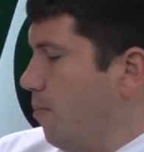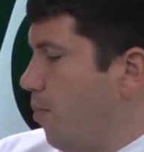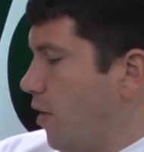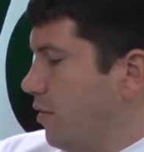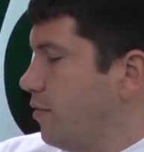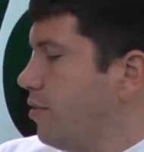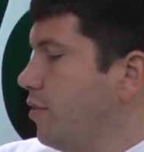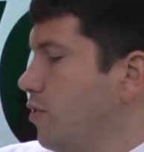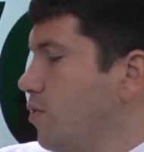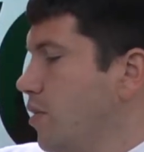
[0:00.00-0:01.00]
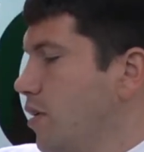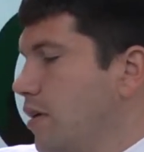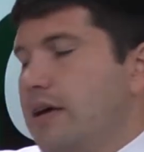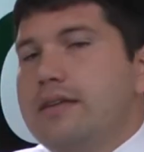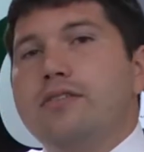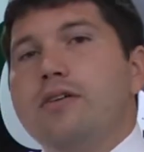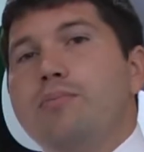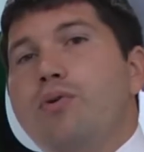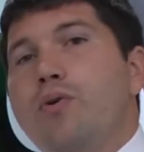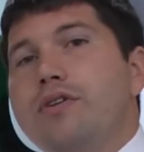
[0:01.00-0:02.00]
Part 2 is the
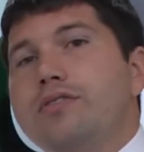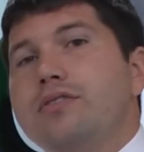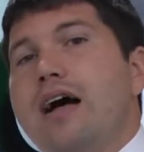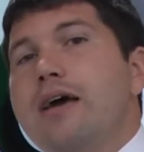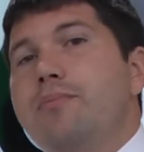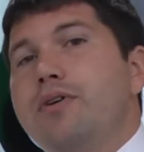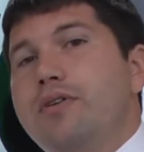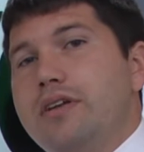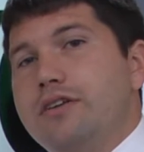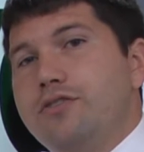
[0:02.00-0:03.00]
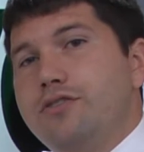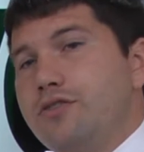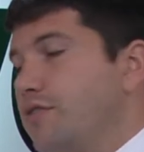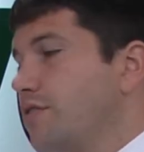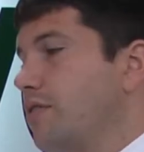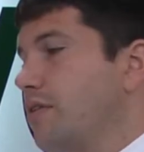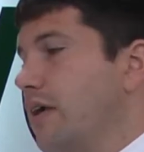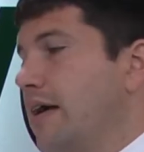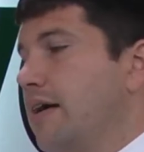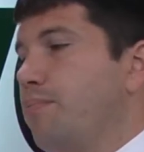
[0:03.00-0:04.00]
employer's liability insurance
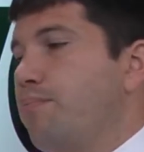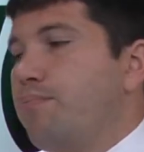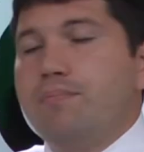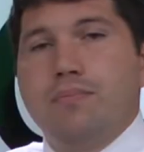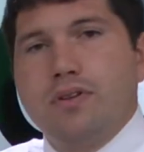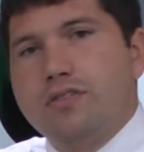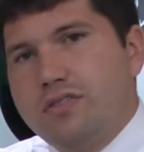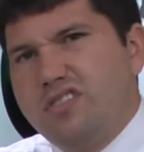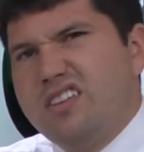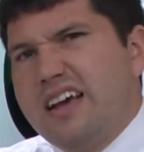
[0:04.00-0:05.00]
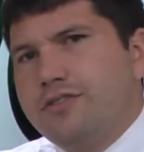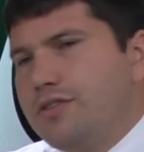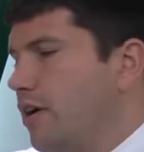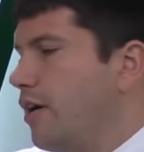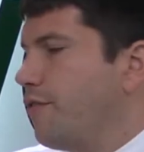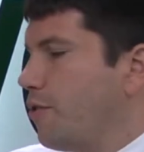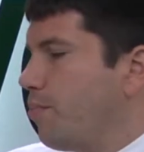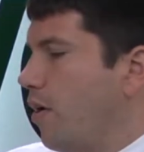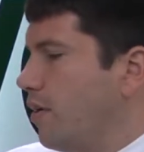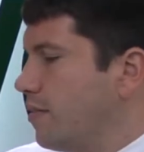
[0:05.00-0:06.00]
section of your
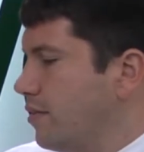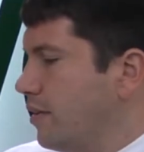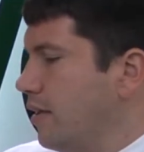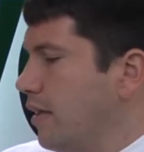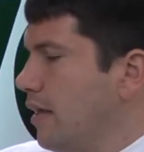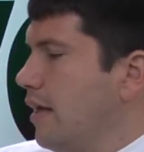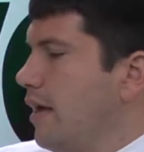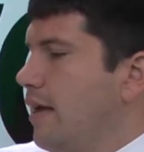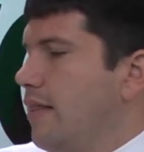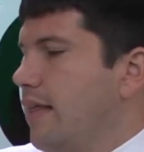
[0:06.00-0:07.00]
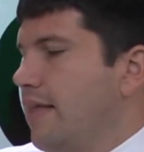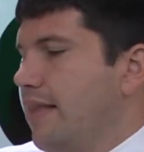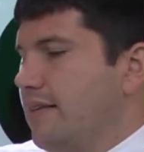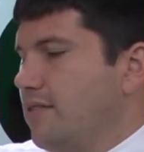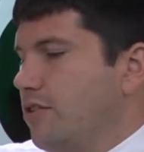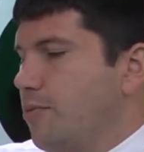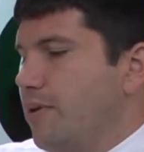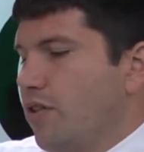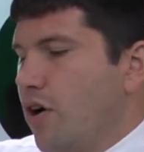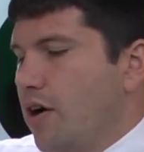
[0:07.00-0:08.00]
policy, and that's a little
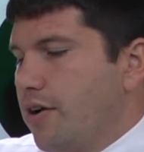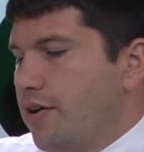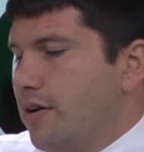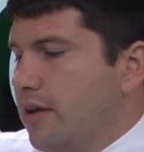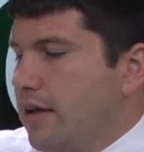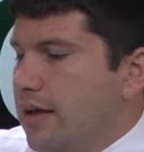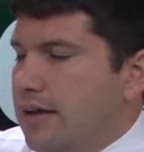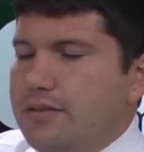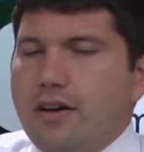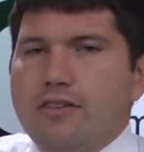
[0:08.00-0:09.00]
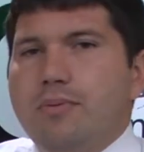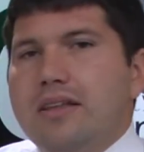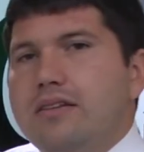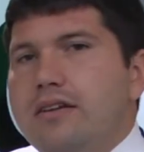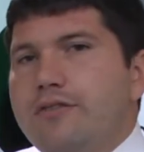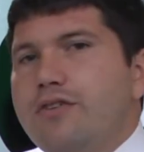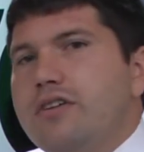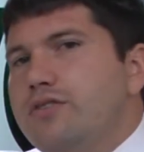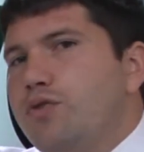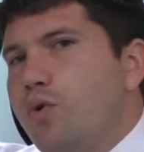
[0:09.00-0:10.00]
bit longer. It talks about the
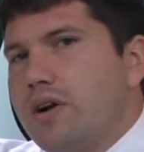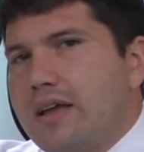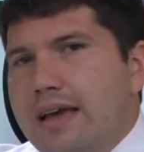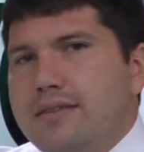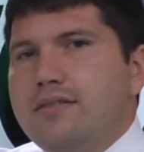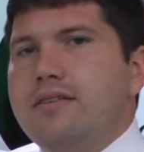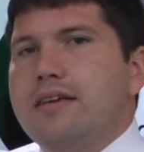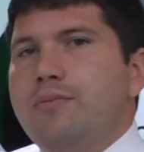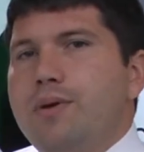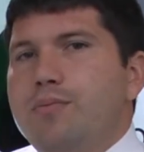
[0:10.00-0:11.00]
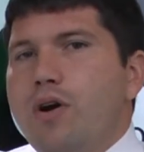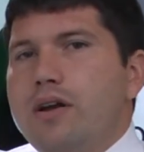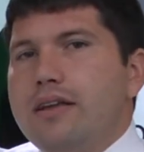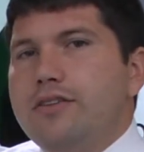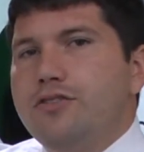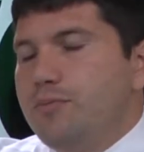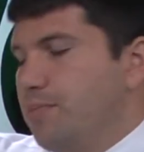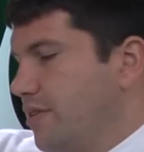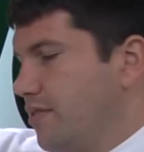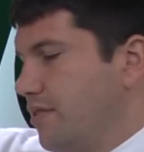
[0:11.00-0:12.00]
different tort cases that can be brought against your
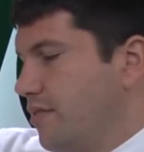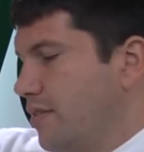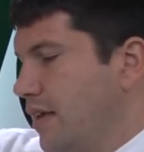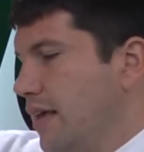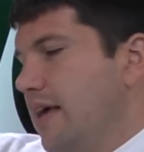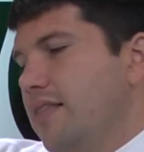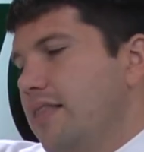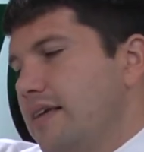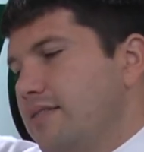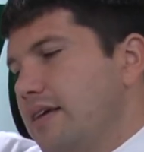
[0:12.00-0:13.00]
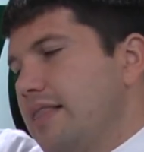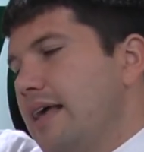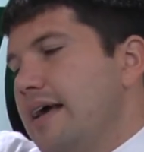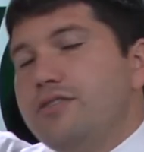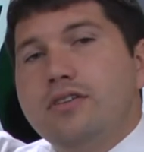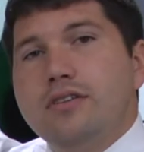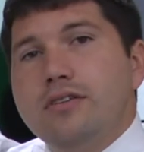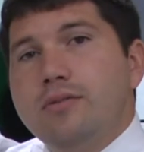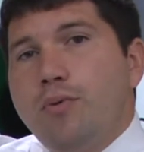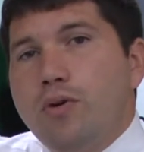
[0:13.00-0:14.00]
business and things like that. So
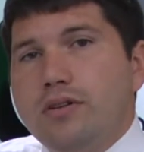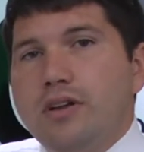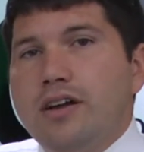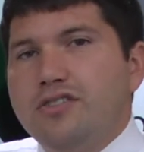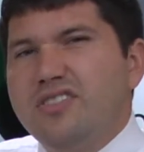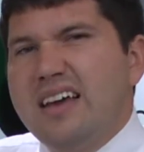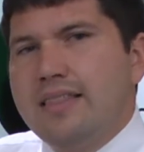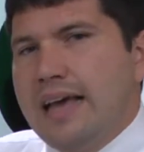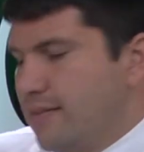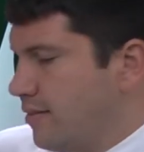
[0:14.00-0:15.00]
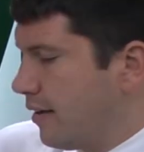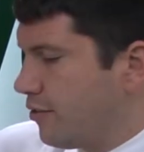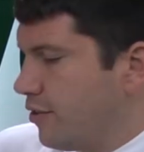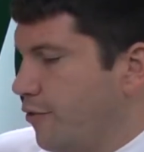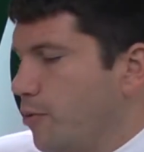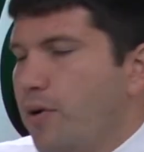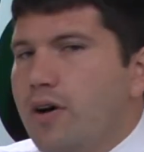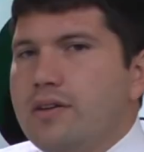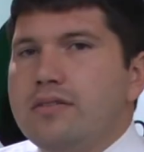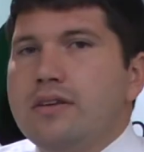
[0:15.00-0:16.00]
it's important to understand that section of your
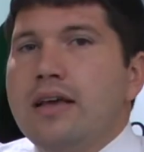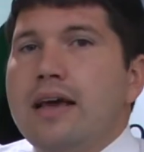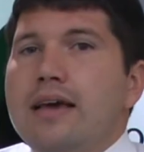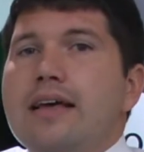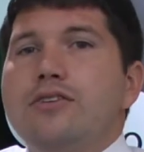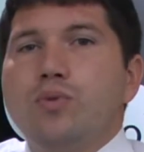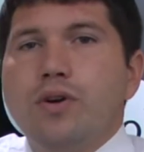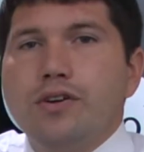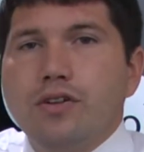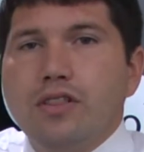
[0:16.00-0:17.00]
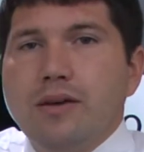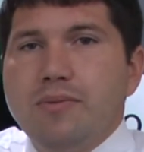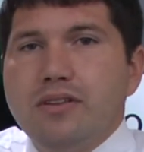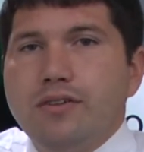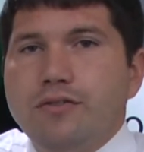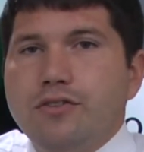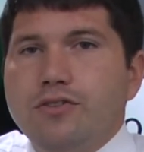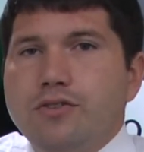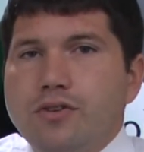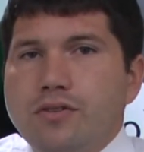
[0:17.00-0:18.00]
policy, and that's where your limits of
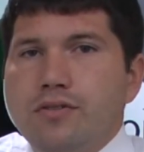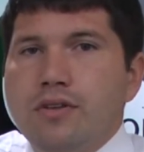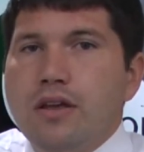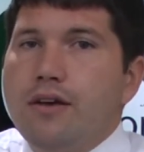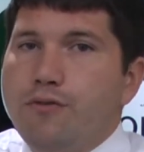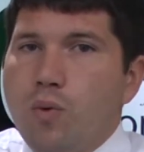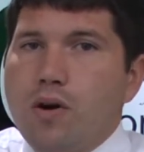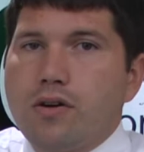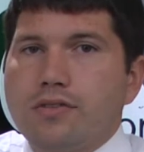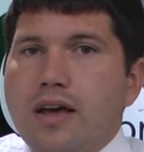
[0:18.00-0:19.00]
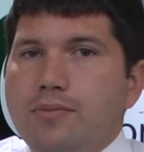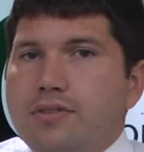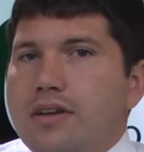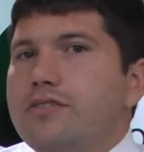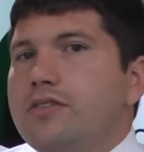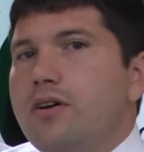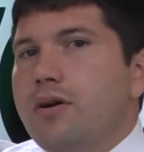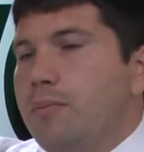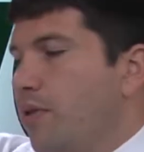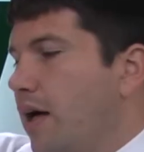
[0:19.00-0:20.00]
insurance for workers' compensation
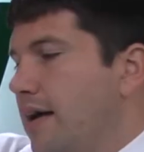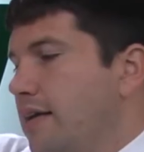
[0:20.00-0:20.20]
apply.